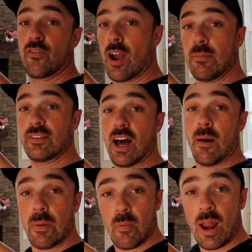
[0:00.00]
frame is
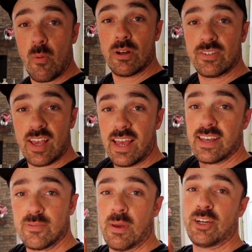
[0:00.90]
up, and what I will say
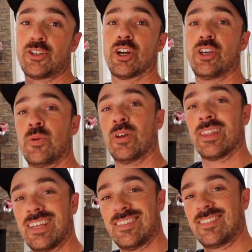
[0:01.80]
is make sure you
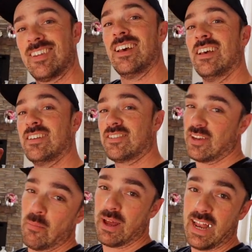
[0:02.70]
enlist
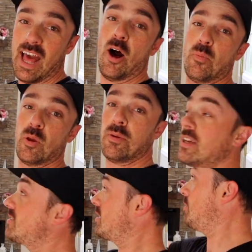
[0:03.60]
somebody to help you,
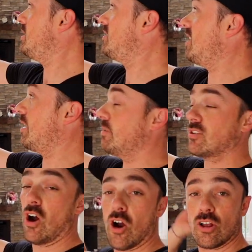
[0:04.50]
because some of these
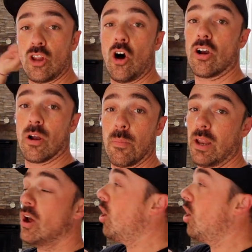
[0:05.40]
segments are longer, but